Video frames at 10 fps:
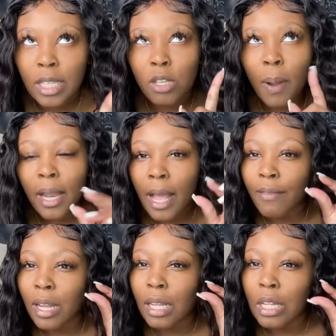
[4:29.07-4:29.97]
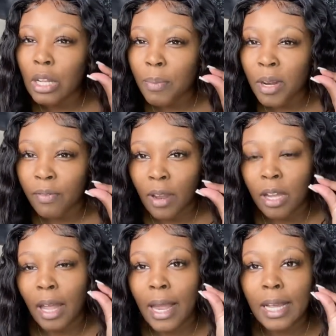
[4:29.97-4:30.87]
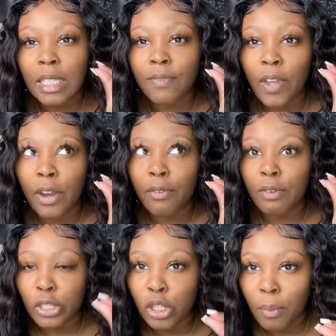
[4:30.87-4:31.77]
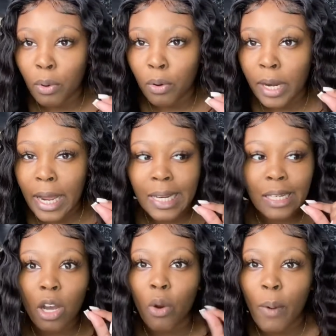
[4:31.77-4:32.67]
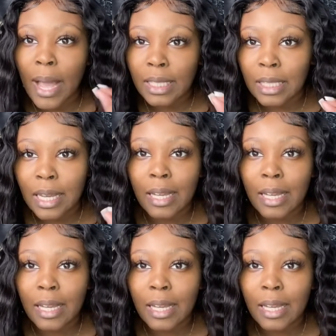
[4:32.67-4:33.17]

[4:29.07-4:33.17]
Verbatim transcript: You probably have a little bit of fly, like it's very reasonable that a wax stick,